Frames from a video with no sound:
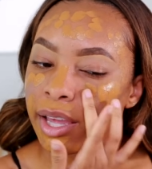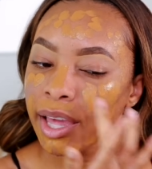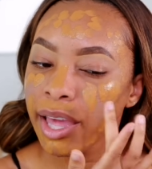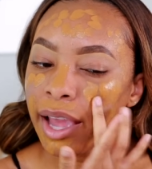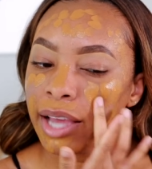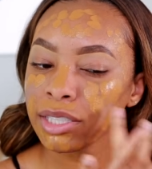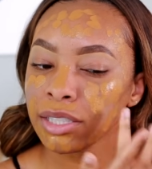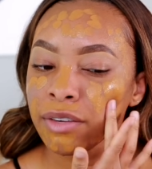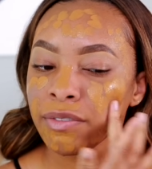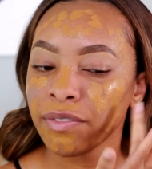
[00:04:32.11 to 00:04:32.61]
it
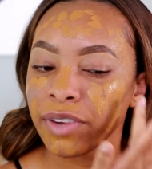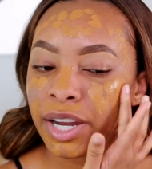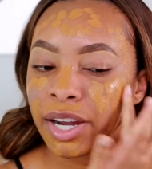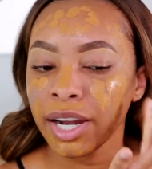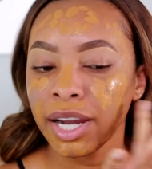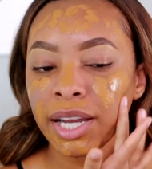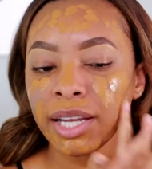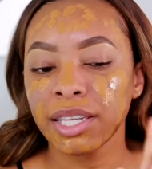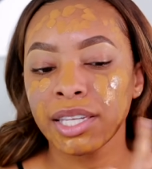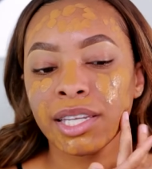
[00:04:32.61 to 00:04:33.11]
has a
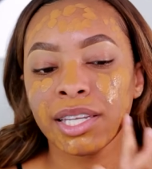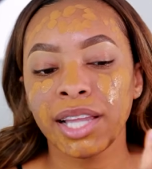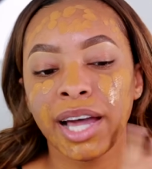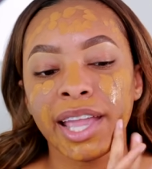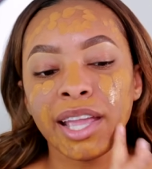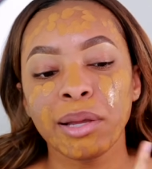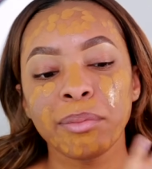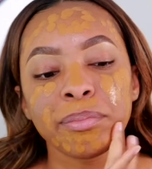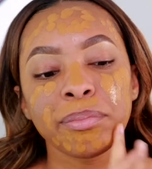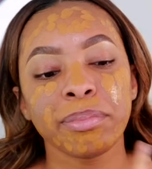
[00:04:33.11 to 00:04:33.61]
very
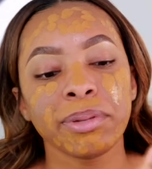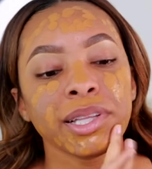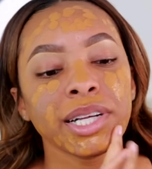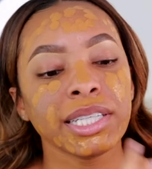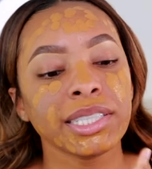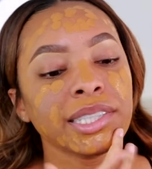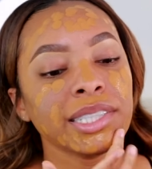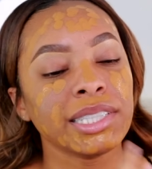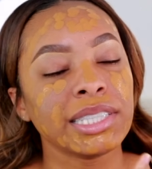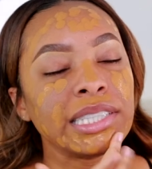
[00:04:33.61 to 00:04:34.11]
light,
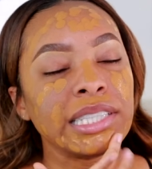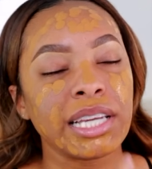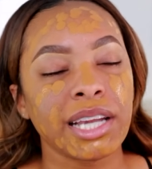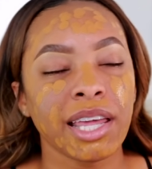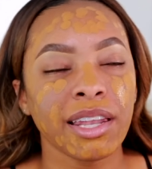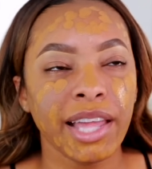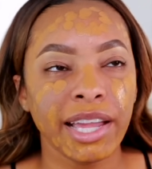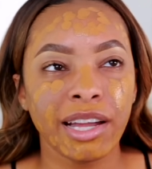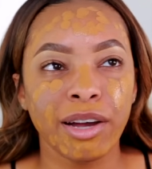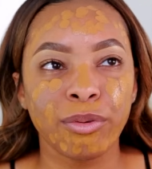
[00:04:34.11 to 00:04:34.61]
pleasant scent,
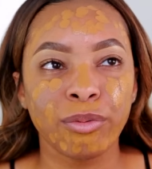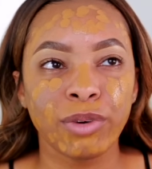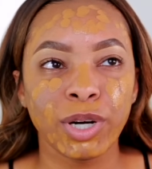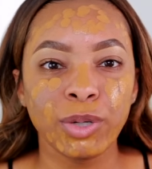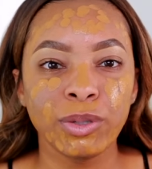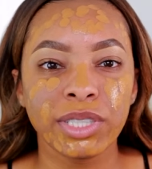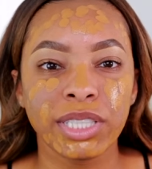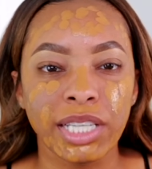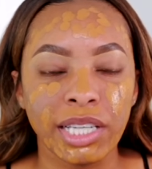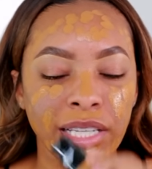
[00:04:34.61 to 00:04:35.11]
kind of like a
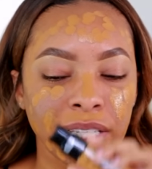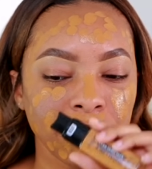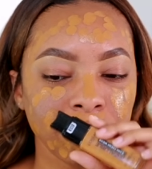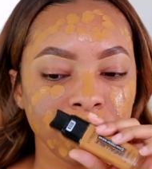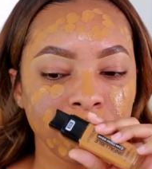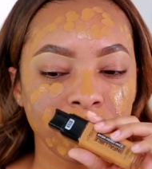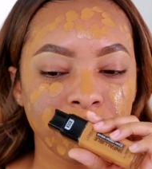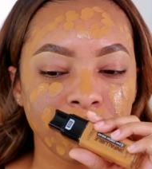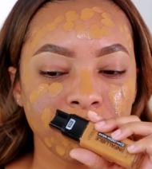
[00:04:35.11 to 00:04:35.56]
rosy